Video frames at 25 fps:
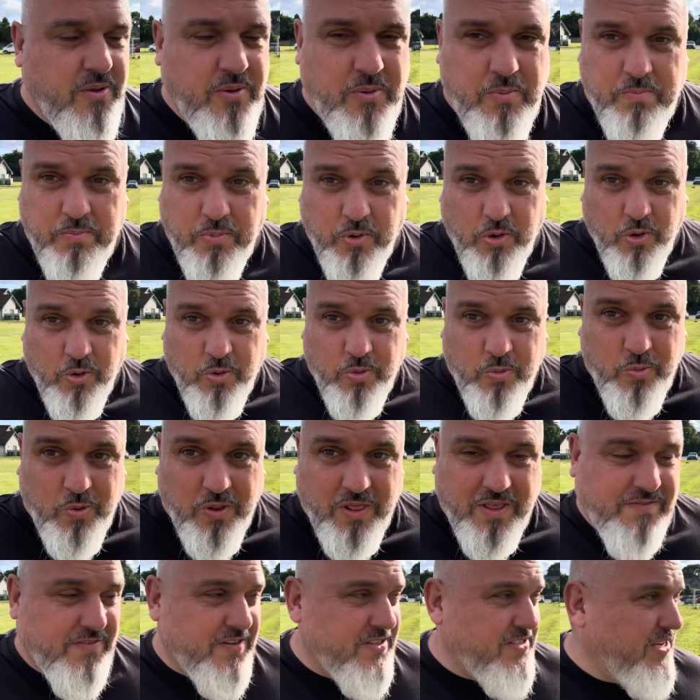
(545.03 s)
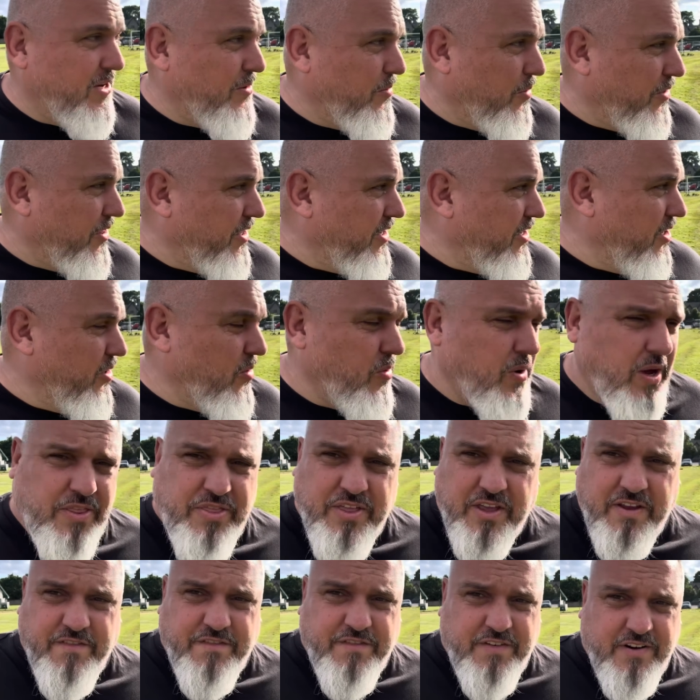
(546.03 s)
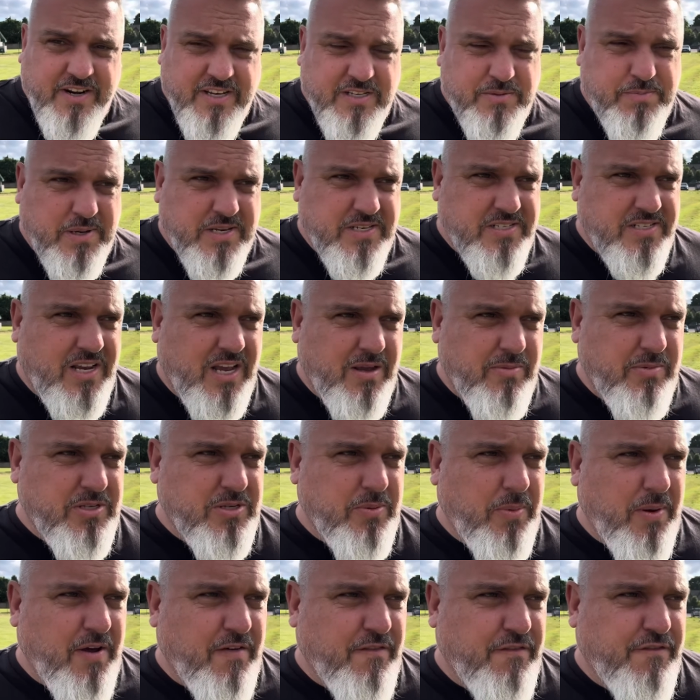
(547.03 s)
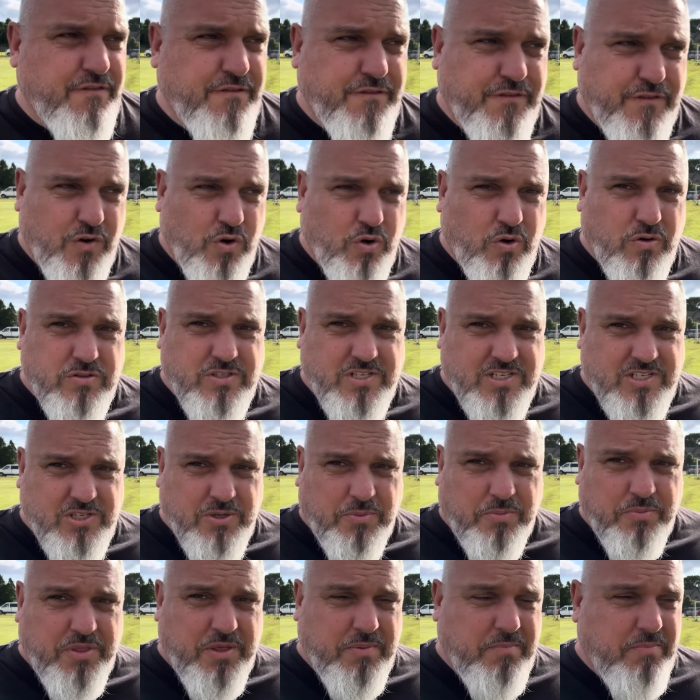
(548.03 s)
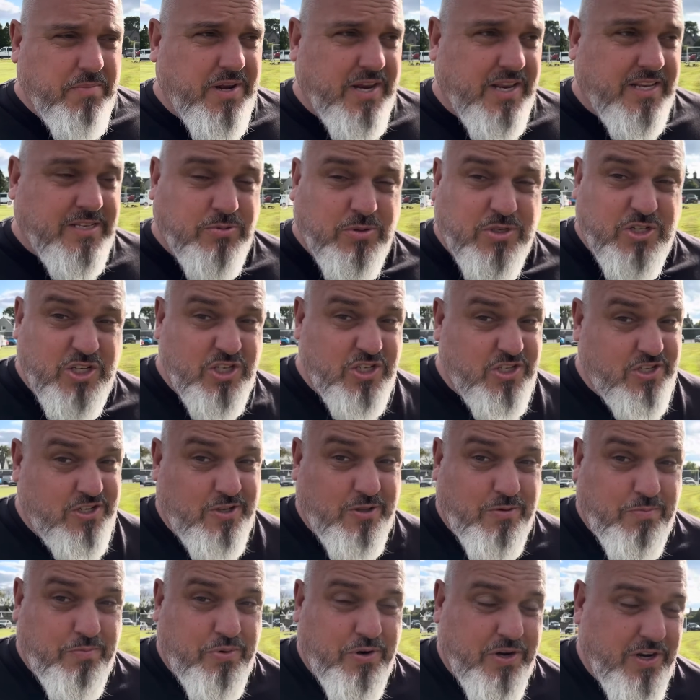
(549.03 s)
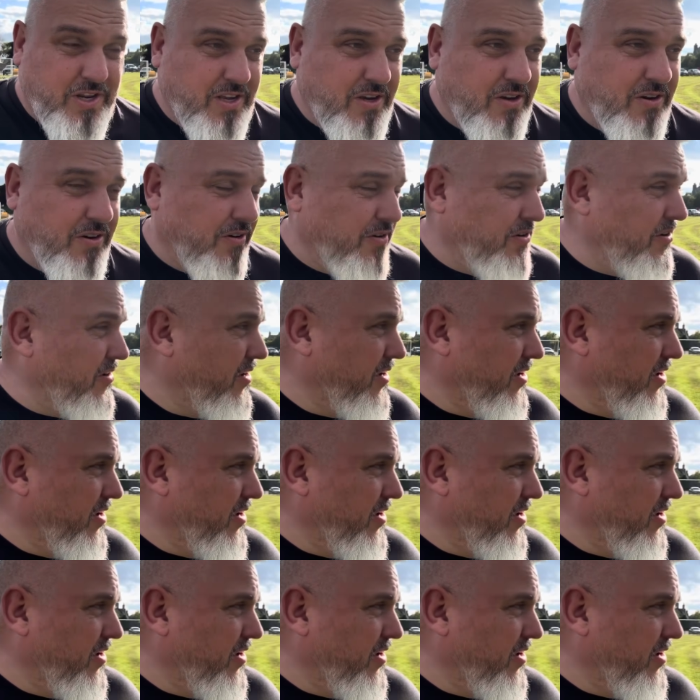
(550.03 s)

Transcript: But we'll have to see what they do. I think Freddie's best time is about 40 something minutes, which is still pretty good,